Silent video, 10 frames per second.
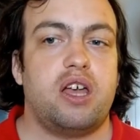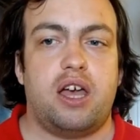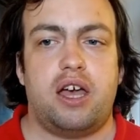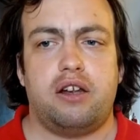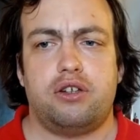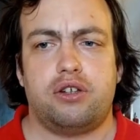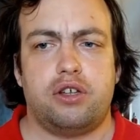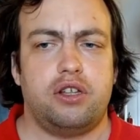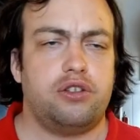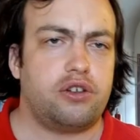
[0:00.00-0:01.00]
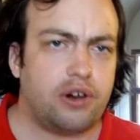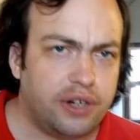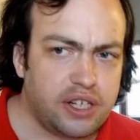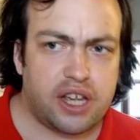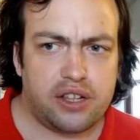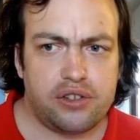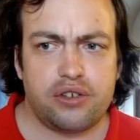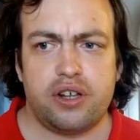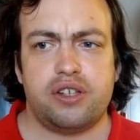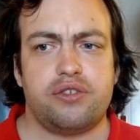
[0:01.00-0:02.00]
And the current answer
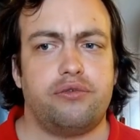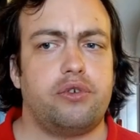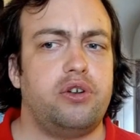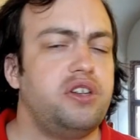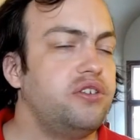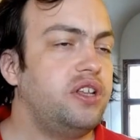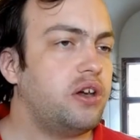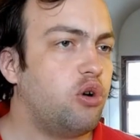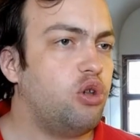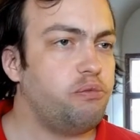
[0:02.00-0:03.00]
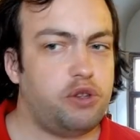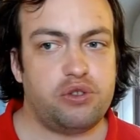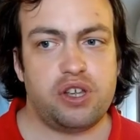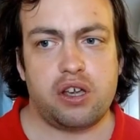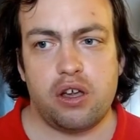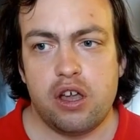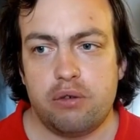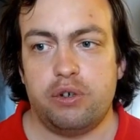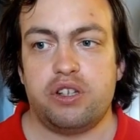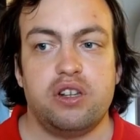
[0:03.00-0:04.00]
is, for nearly all music
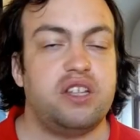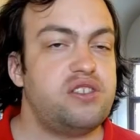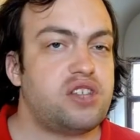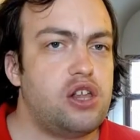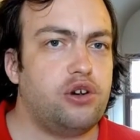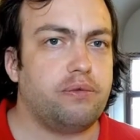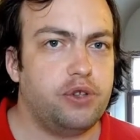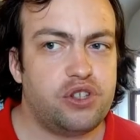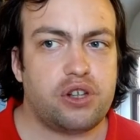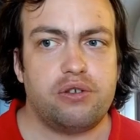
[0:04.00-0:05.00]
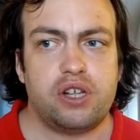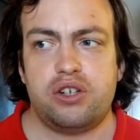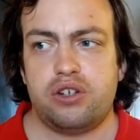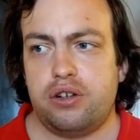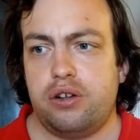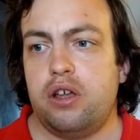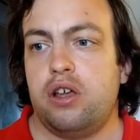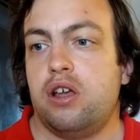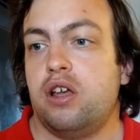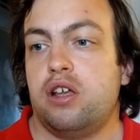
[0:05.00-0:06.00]
written in standard music notation,
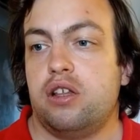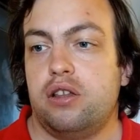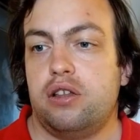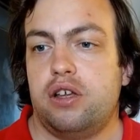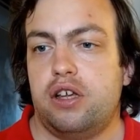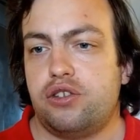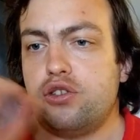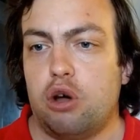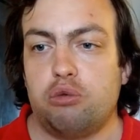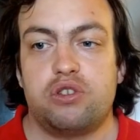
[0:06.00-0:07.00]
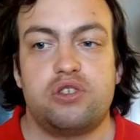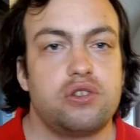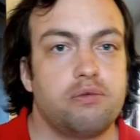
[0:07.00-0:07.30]
it's notes.